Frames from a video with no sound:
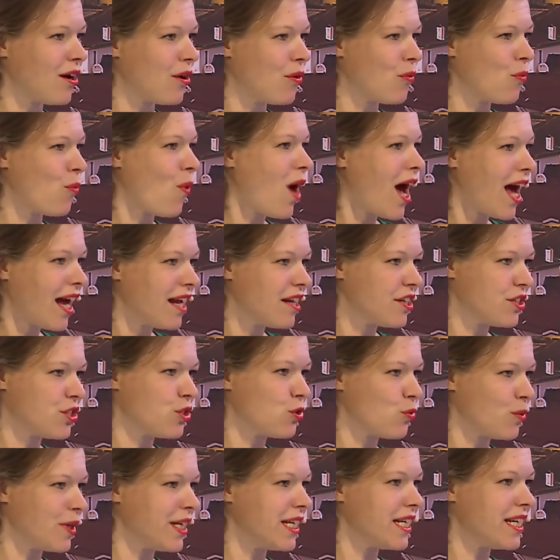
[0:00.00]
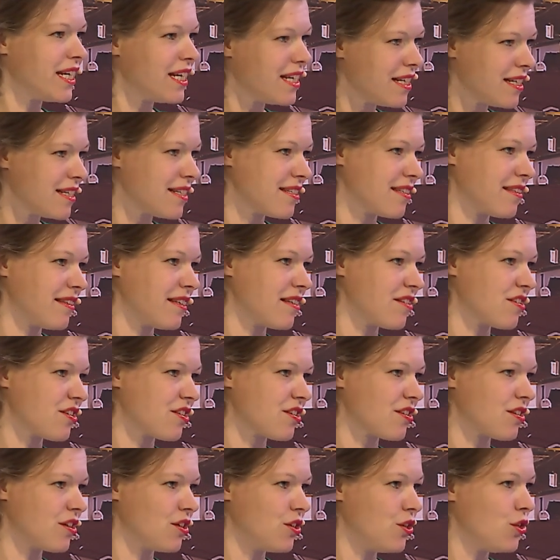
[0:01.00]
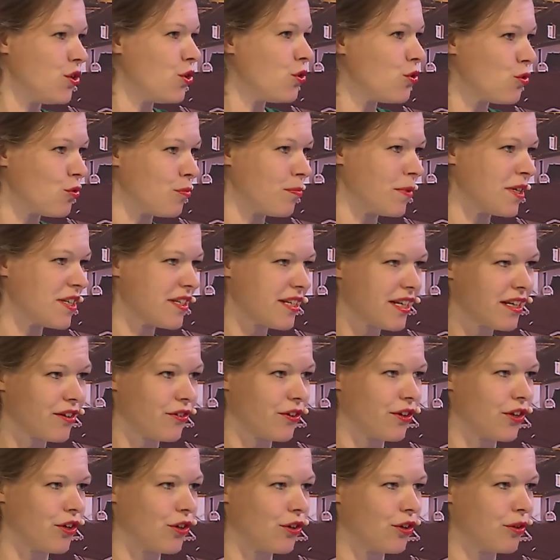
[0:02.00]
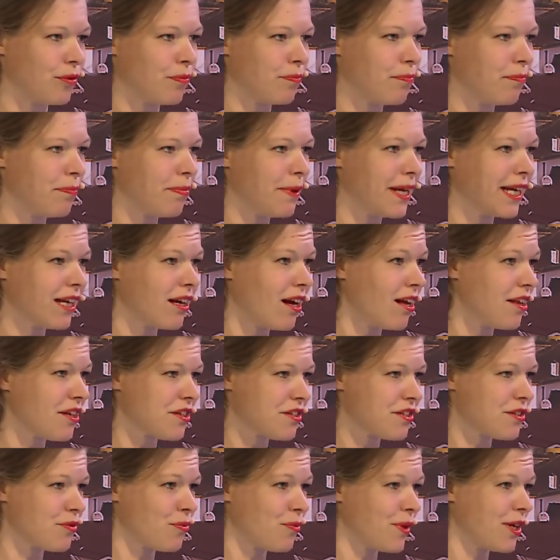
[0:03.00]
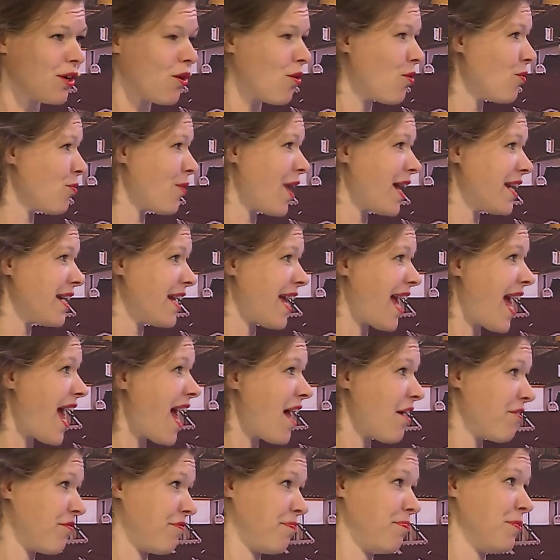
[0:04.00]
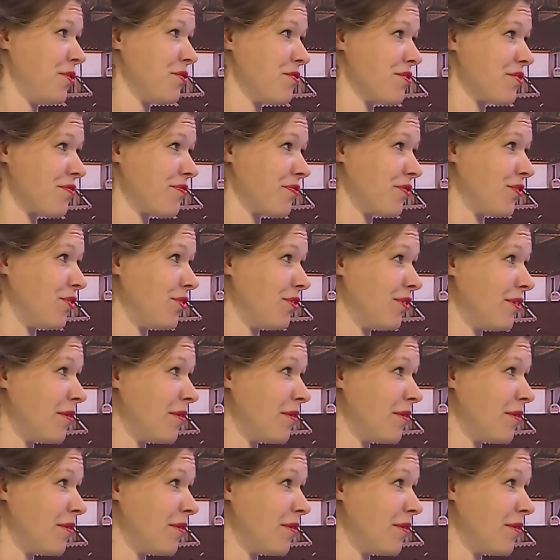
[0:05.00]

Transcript: Why do we need this new material? Because we already have beautiful